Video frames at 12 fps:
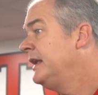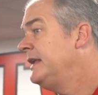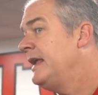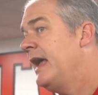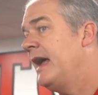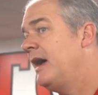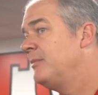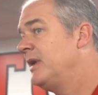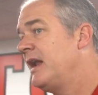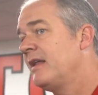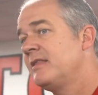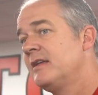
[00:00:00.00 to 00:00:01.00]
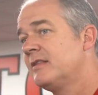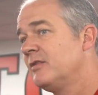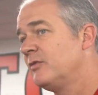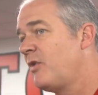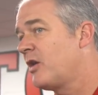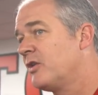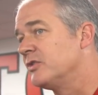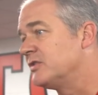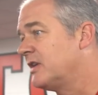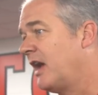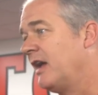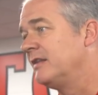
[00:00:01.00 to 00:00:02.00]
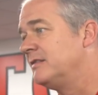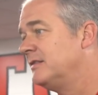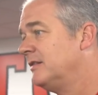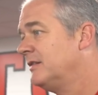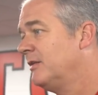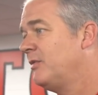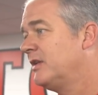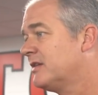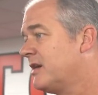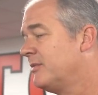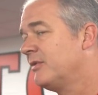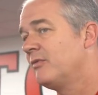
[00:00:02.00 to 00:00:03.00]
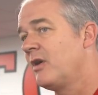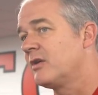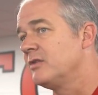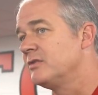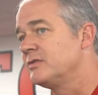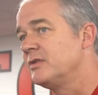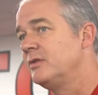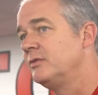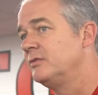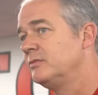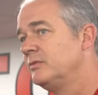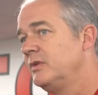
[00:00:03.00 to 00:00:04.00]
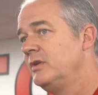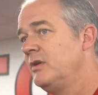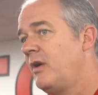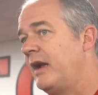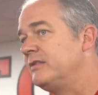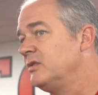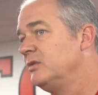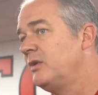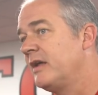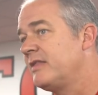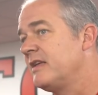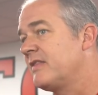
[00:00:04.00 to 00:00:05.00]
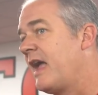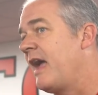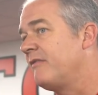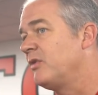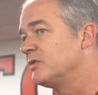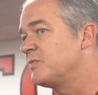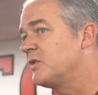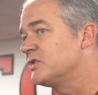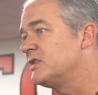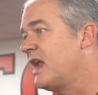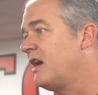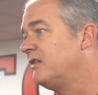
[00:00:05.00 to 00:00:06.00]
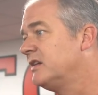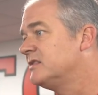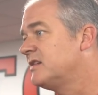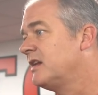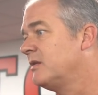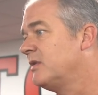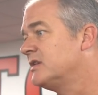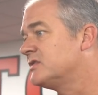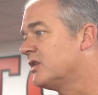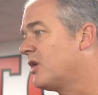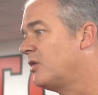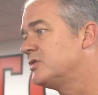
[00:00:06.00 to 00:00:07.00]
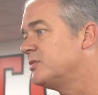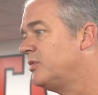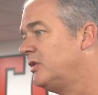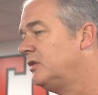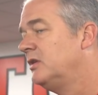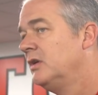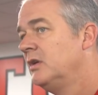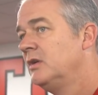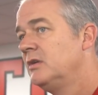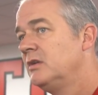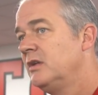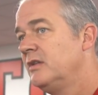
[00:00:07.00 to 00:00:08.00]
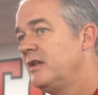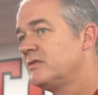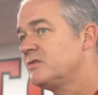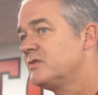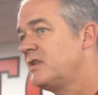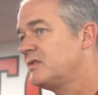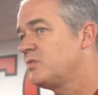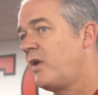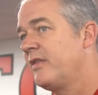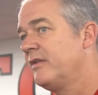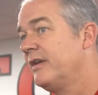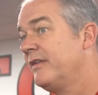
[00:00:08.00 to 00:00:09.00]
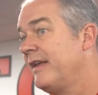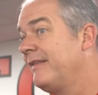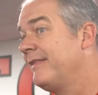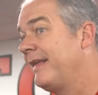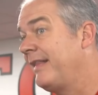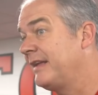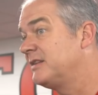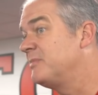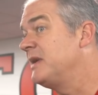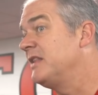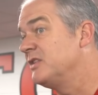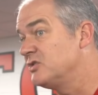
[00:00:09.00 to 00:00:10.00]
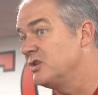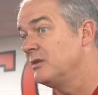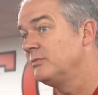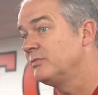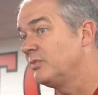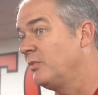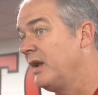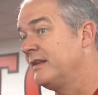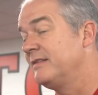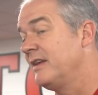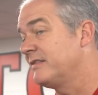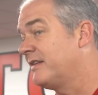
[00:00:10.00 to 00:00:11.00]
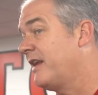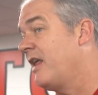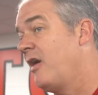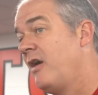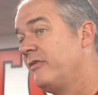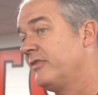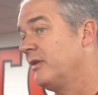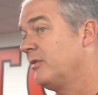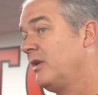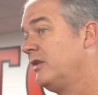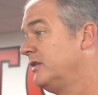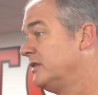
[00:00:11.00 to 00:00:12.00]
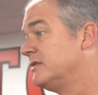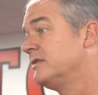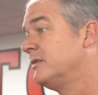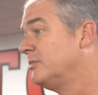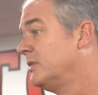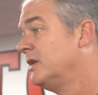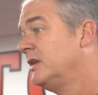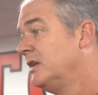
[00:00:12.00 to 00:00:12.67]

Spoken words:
Yeah, I mean, I think they're Rutgers guys. You know, they wanted to come to Rutgers, so you know, I do. I think they have those personalities anyways. They're coachable, and that's why they're here. They like to be in the gym. We had yesterday off. They were all in the gym.